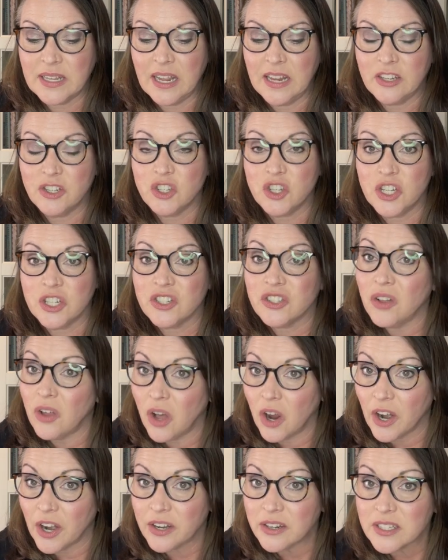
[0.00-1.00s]
and Gentle
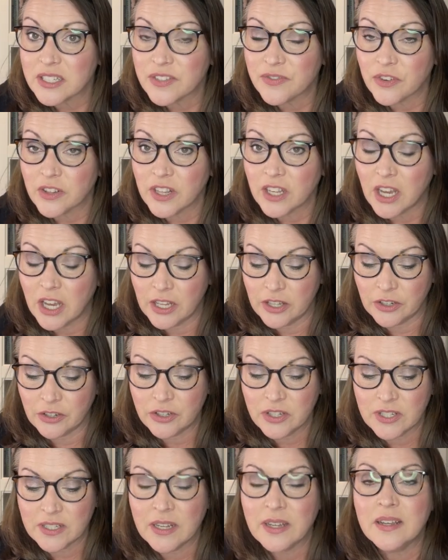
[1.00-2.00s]
Arts for the
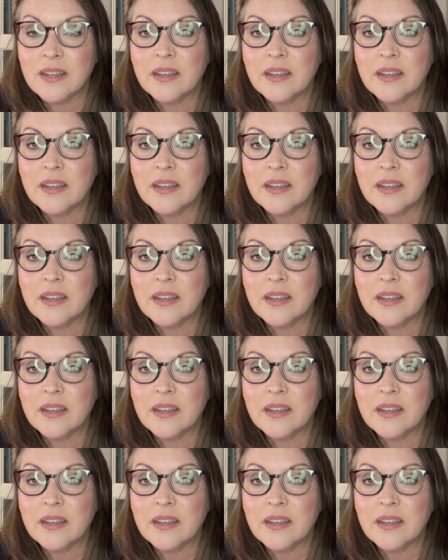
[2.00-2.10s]
colors.